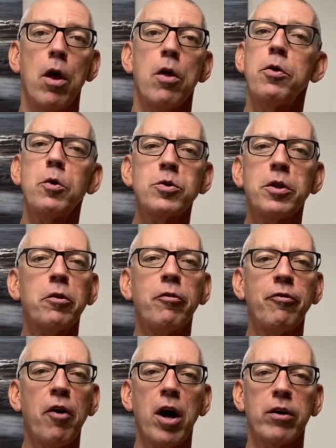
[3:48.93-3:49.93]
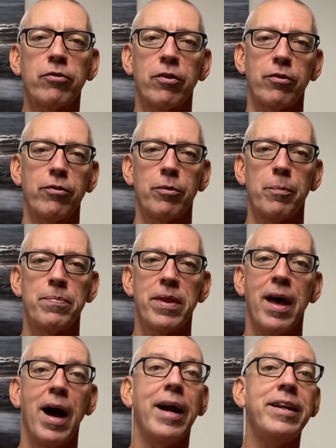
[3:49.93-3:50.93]
Those little foxes.
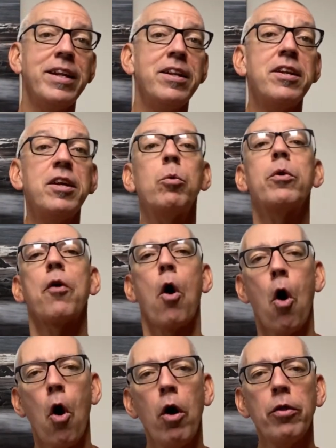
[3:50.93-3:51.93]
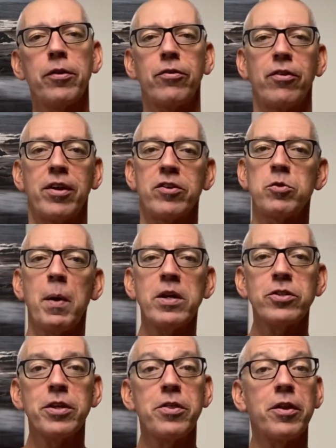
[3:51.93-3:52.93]
I need to deal with all the sin,
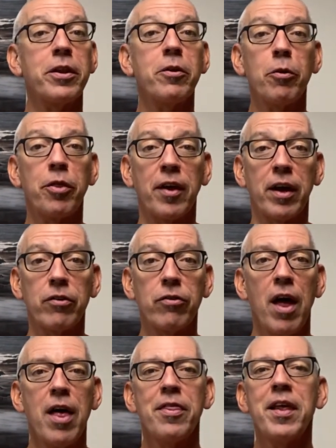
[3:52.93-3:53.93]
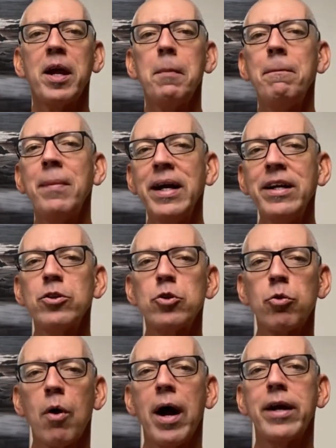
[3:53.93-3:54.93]
especially the little things that I might
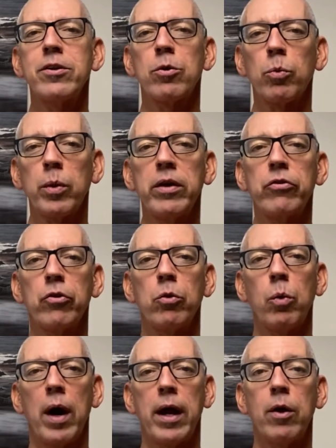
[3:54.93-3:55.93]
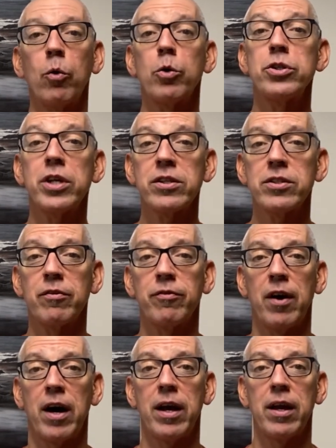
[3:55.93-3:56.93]
try to reason away or
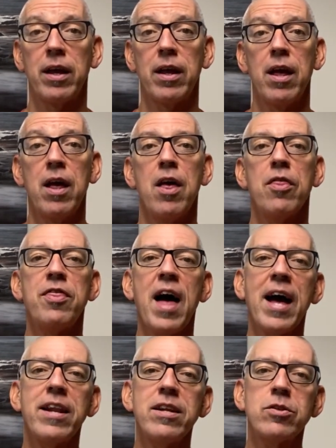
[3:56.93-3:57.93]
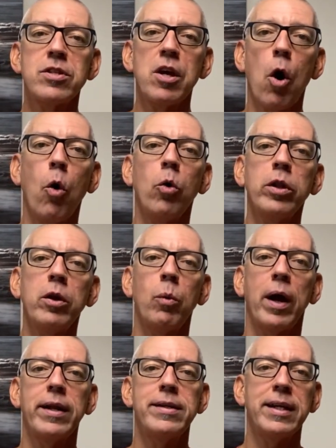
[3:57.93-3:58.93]
justify. That is the only
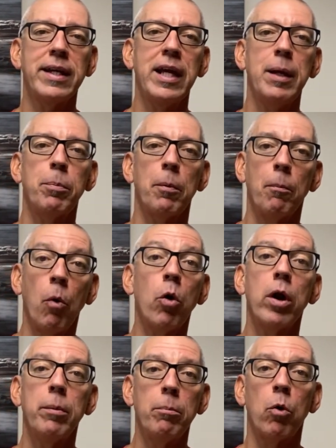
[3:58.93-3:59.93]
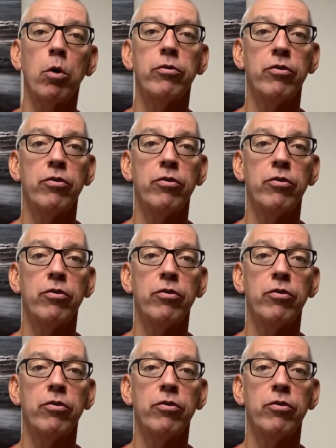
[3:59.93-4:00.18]
way to keep more and more